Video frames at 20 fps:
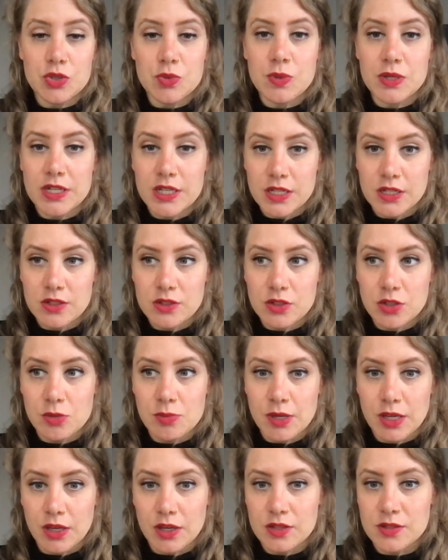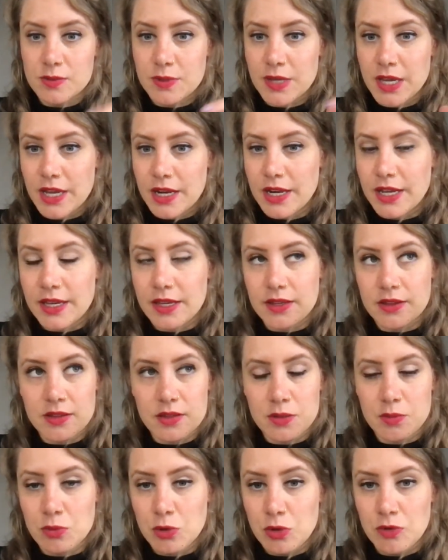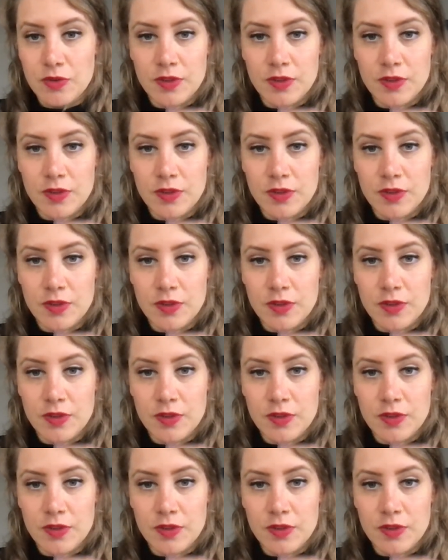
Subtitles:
we didn't do because we had like the move,